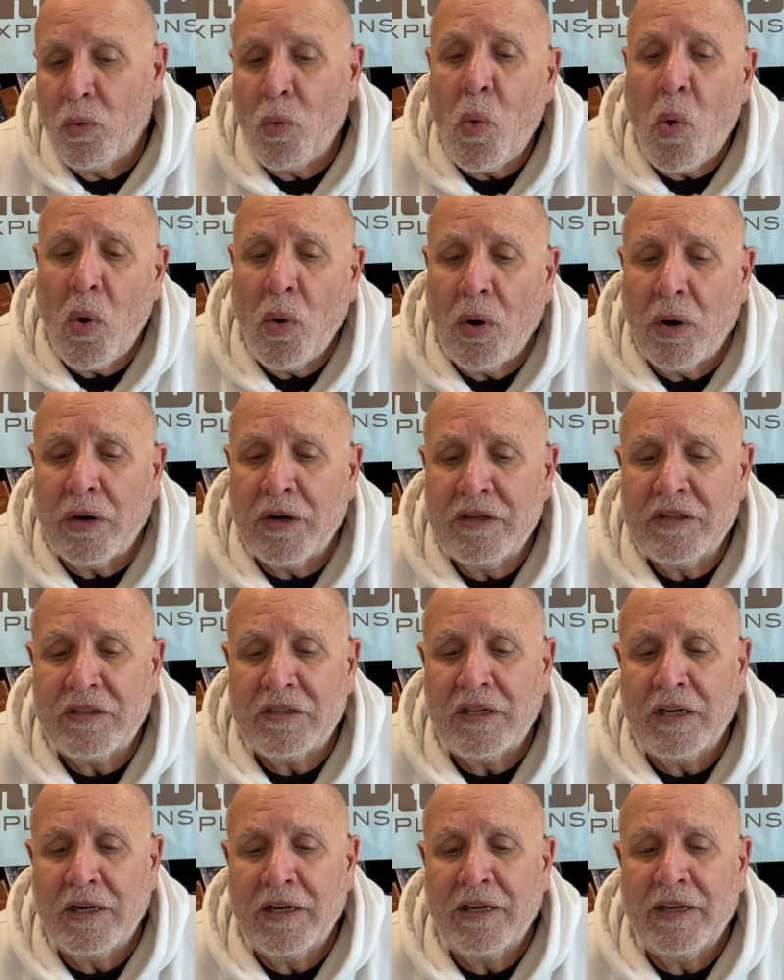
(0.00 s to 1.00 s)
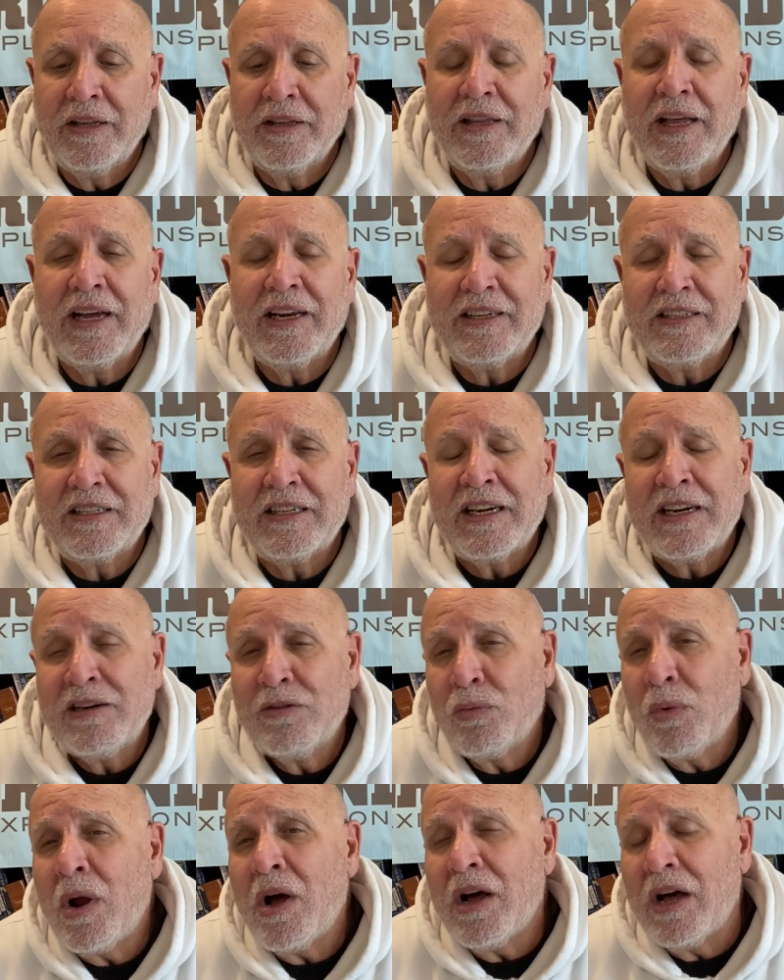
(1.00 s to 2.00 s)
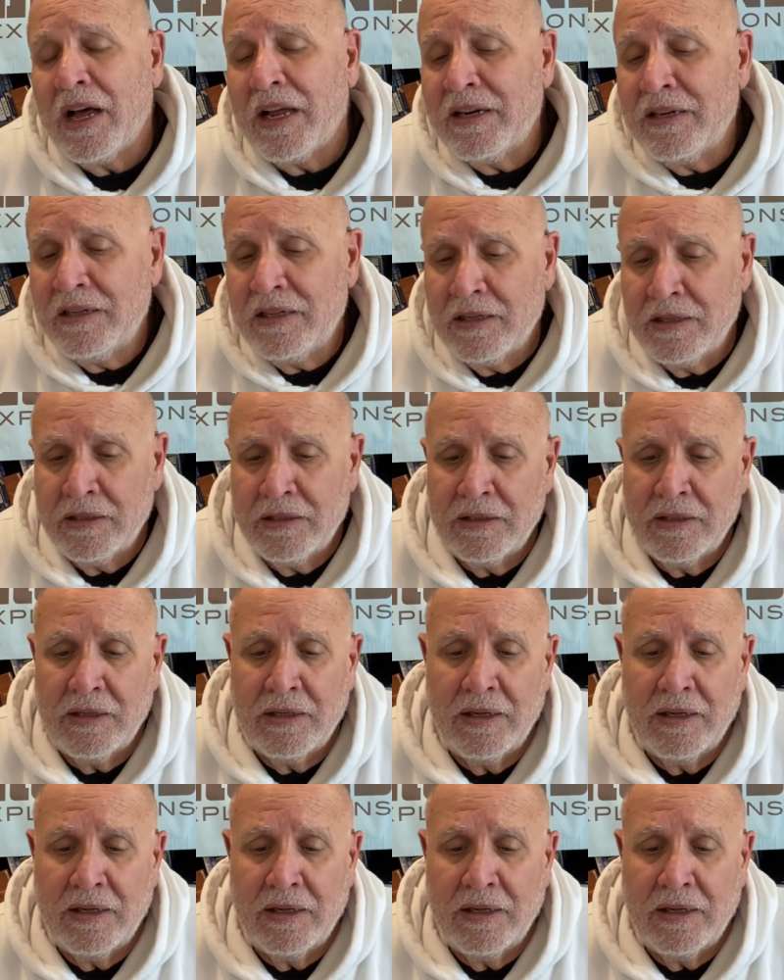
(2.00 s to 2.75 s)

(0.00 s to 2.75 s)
warns that Tehran,